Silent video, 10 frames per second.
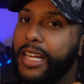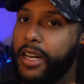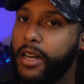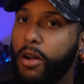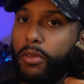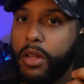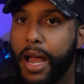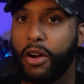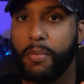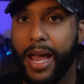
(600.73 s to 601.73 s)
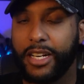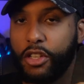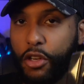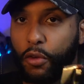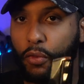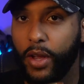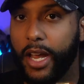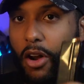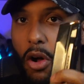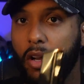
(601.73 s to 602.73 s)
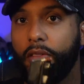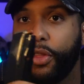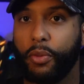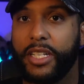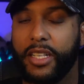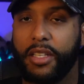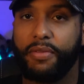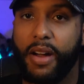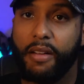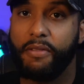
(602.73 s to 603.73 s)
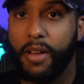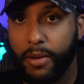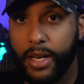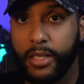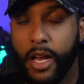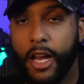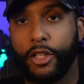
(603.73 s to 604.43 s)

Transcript: didn't know, the macro mags do fit in all of the 365 variants.